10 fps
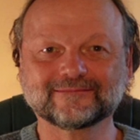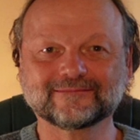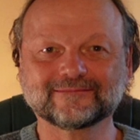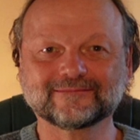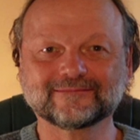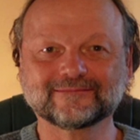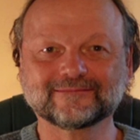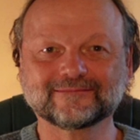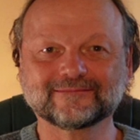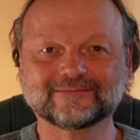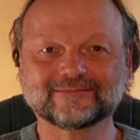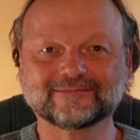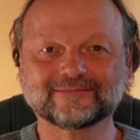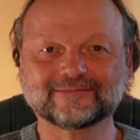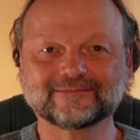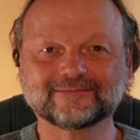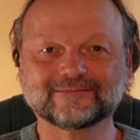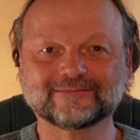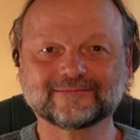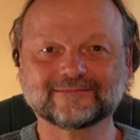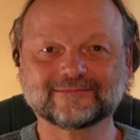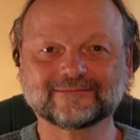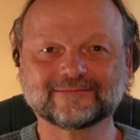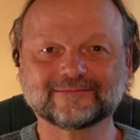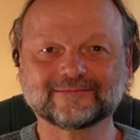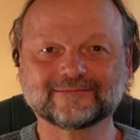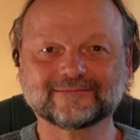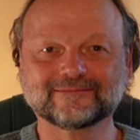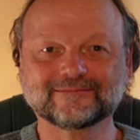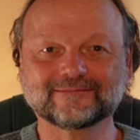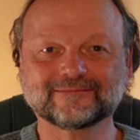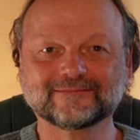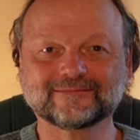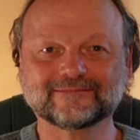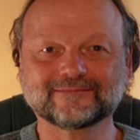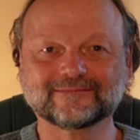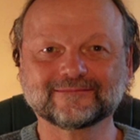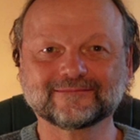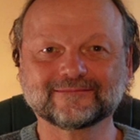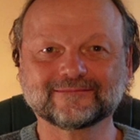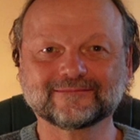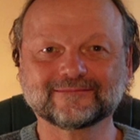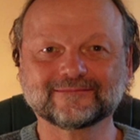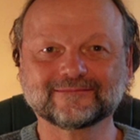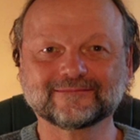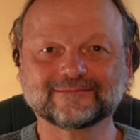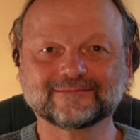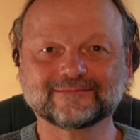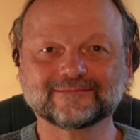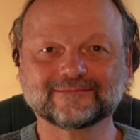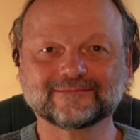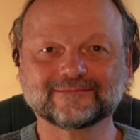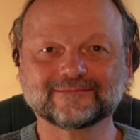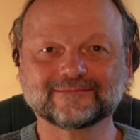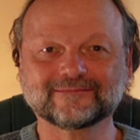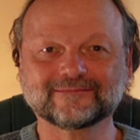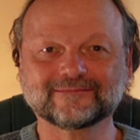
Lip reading: [no speech]